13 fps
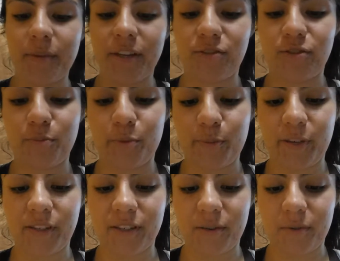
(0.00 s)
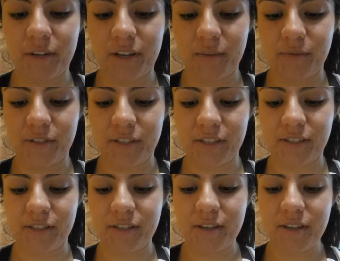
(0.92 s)
I'm like super basic when it comes to
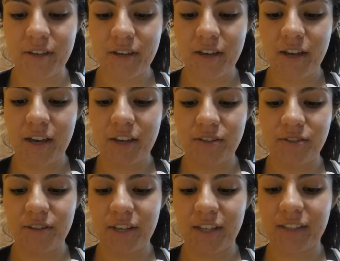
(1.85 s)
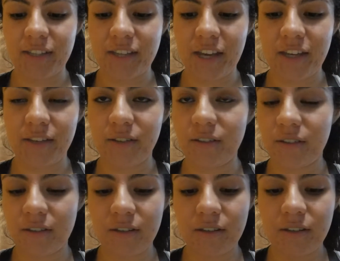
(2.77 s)
this. I do like the nine
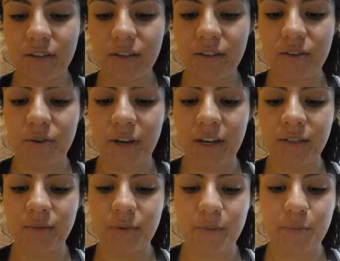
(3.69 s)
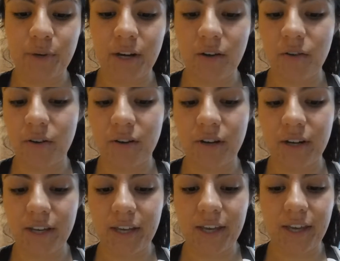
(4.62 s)
grain wheat bread or
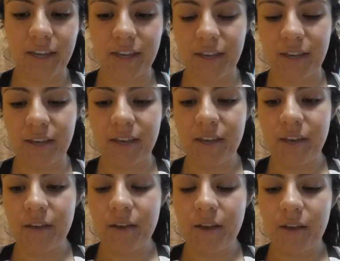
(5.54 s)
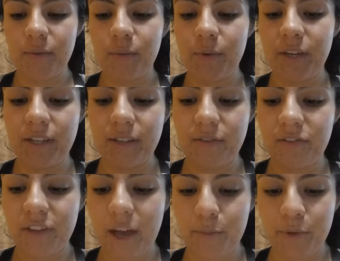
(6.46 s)
a wheat
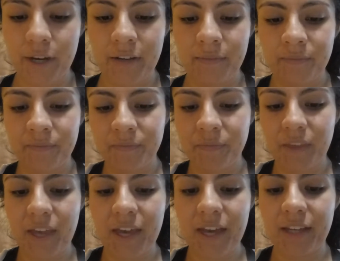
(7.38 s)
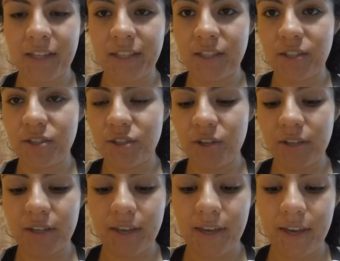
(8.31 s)
flatbread and
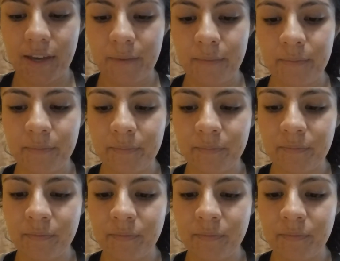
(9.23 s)
turkey ham